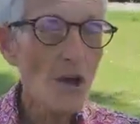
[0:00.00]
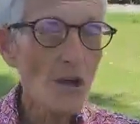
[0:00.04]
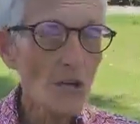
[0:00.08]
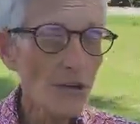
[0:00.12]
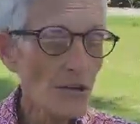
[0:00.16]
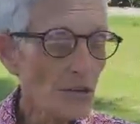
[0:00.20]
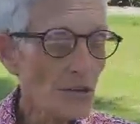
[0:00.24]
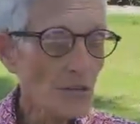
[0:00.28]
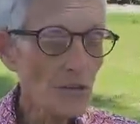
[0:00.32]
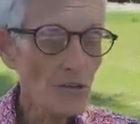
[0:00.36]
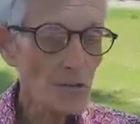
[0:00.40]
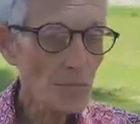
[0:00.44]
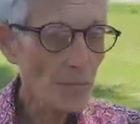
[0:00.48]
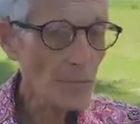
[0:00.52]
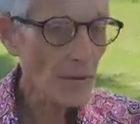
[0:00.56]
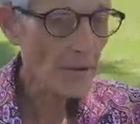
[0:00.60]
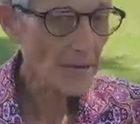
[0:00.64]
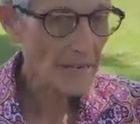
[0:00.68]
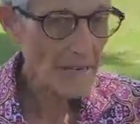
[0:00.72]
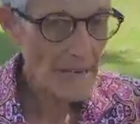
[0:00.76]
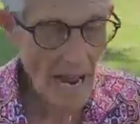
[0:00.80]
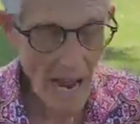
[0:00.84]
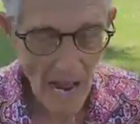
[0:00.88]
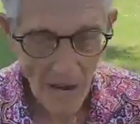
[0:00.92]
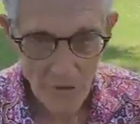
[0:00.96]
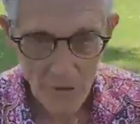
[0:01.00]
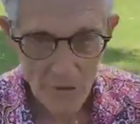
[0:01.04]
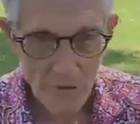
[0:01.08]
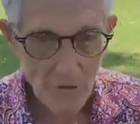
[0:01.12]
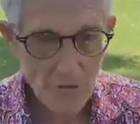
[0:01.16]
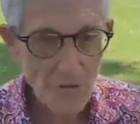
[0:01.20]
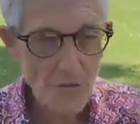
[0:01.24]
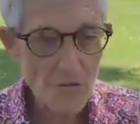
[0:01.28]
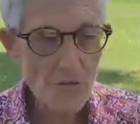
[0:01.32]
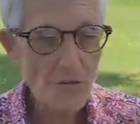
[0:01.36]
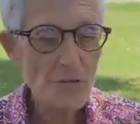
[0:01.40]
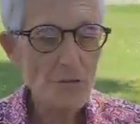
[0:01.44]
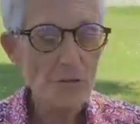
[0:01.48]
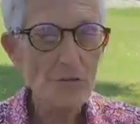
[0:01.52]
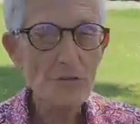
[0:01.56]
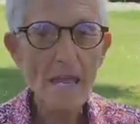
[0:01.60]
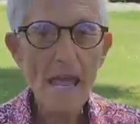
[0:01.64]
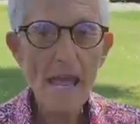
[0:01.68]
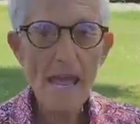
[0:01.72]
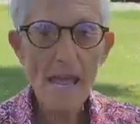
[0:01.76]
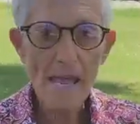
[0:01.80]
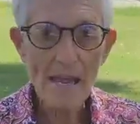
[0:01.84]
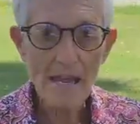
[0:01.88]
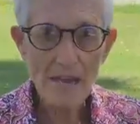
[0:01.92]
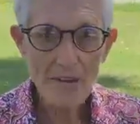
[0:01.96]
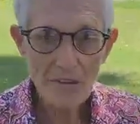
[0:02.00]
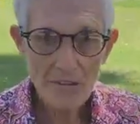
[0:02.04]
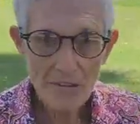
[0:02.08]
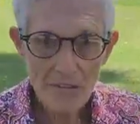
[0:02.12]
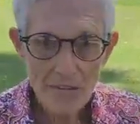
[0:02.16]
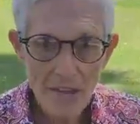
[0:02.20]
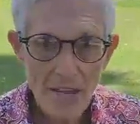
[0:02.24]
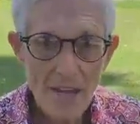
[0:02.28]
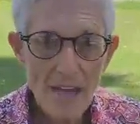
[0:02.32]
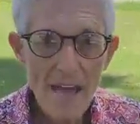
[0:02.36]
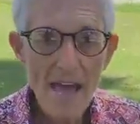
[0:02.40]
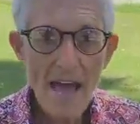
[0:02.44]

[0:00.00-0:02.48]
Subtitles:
You can spread it out over a few days